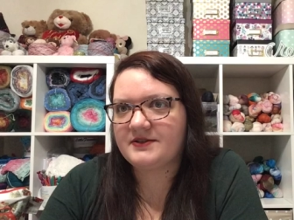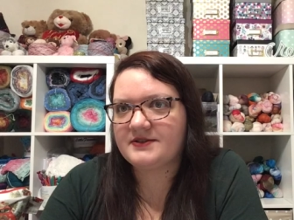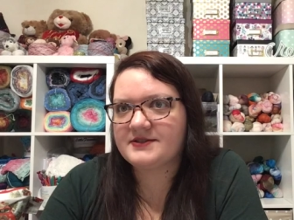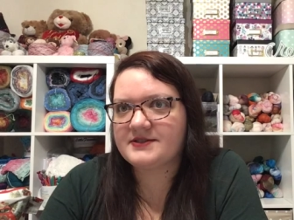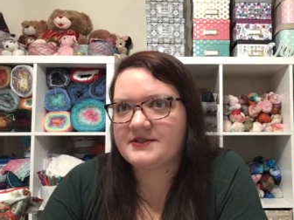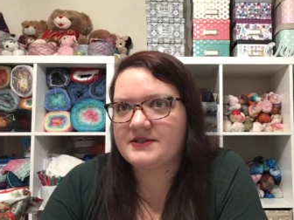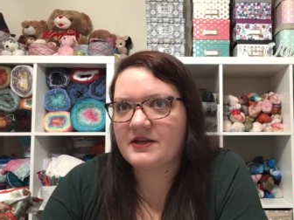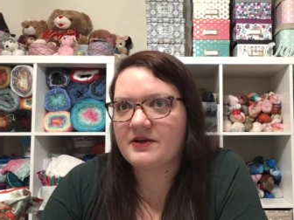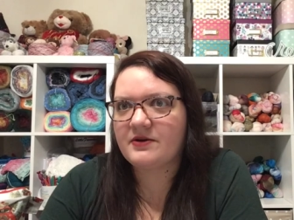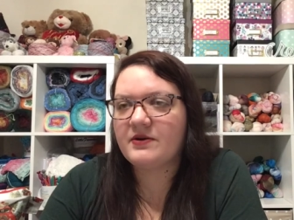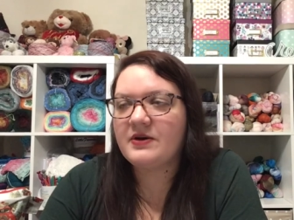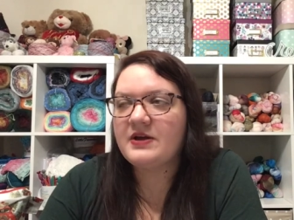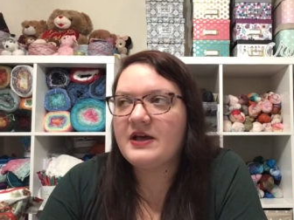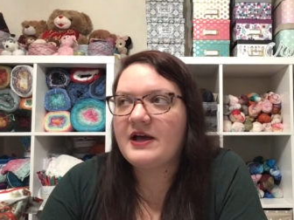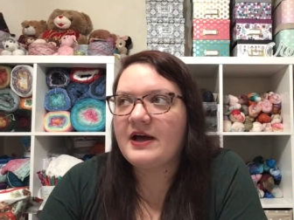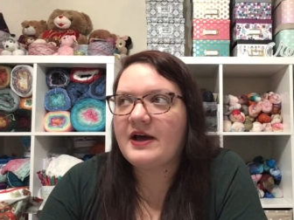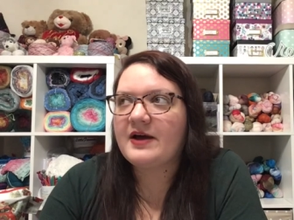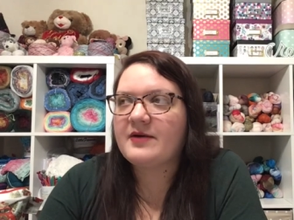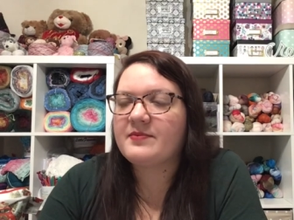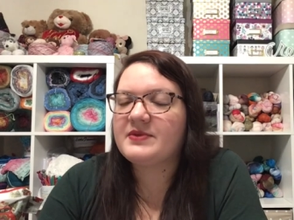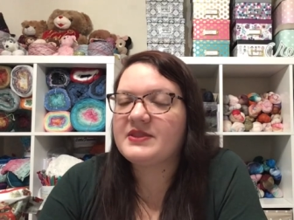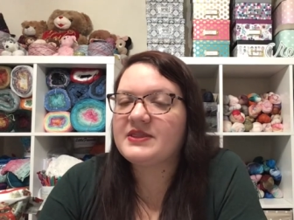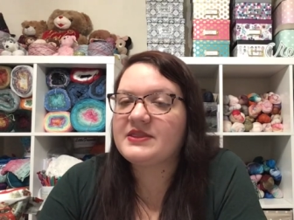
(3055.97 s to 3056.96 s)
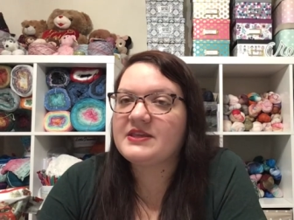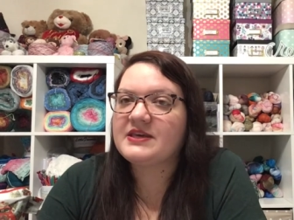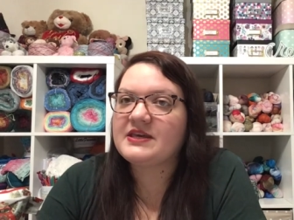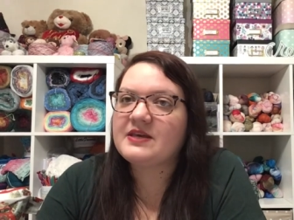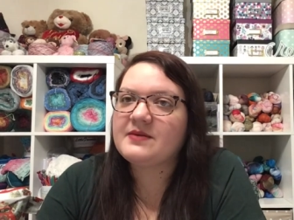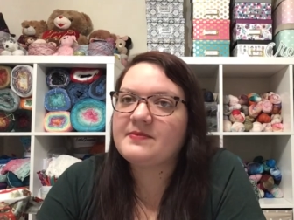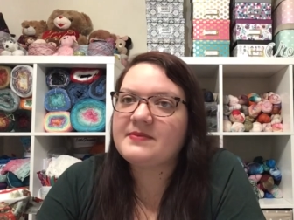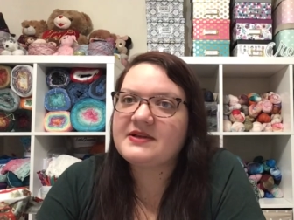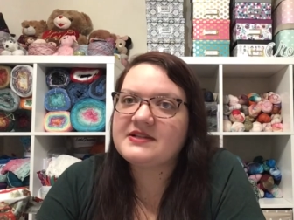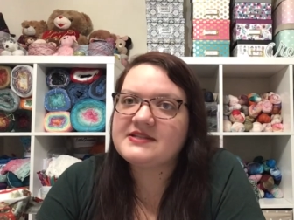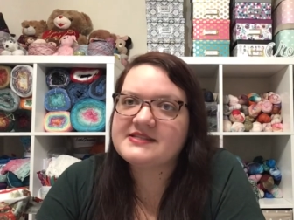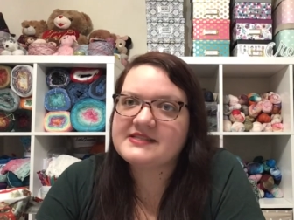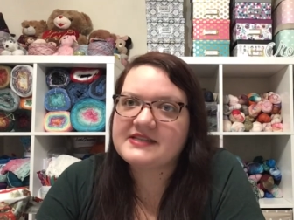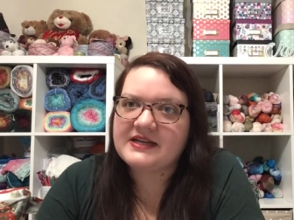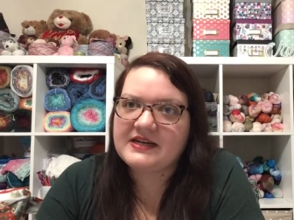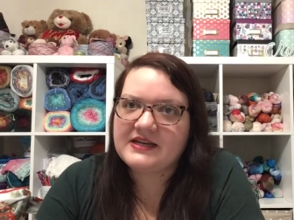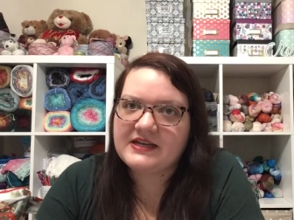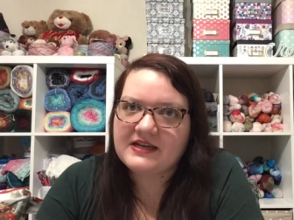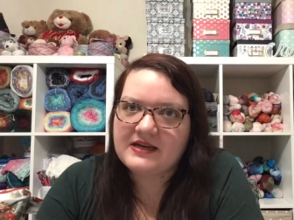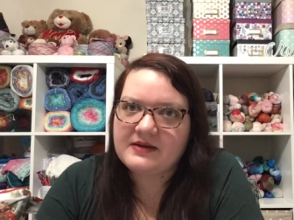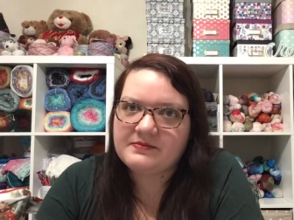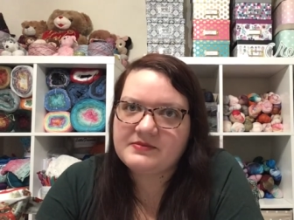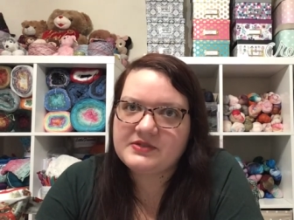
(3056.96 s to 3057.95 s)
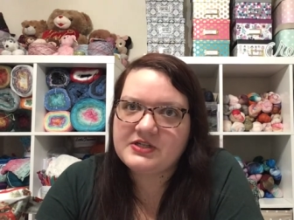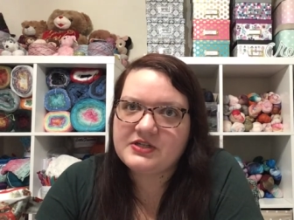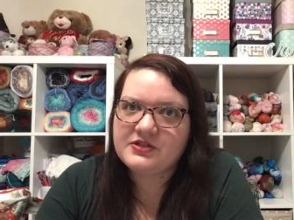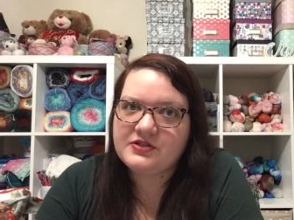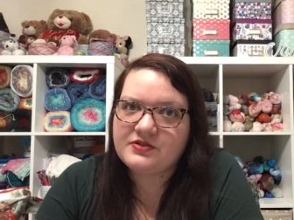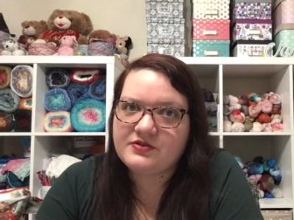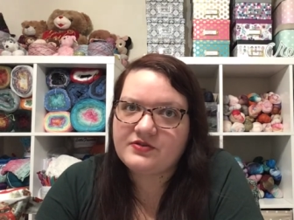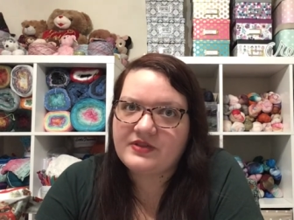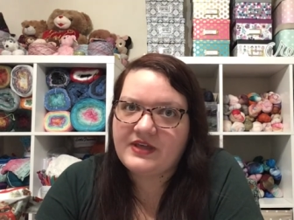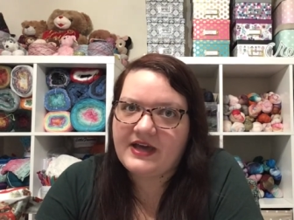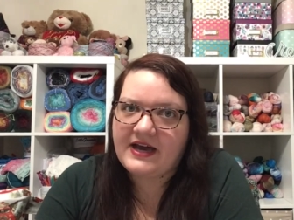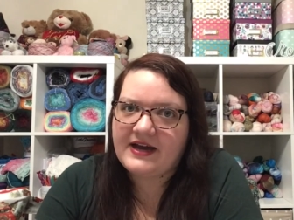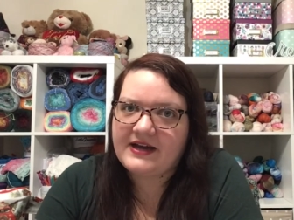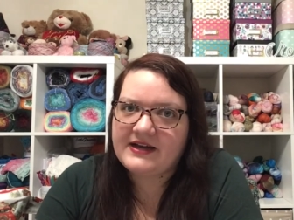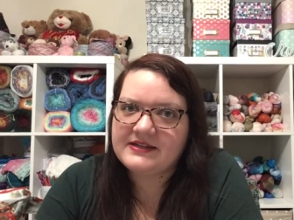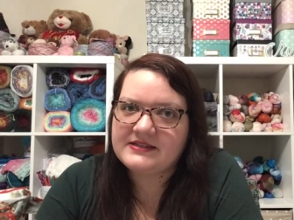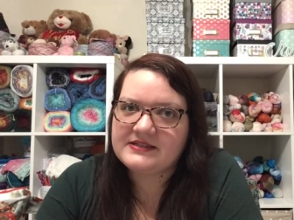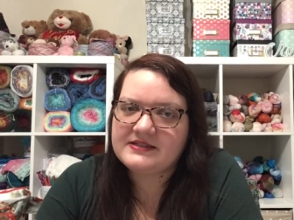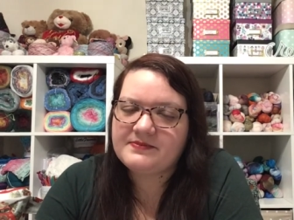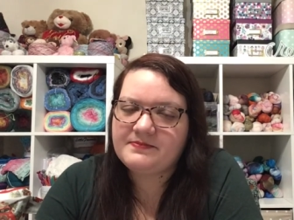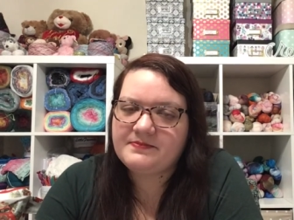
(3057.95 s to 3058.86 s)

So I've been thinking about signing up to do that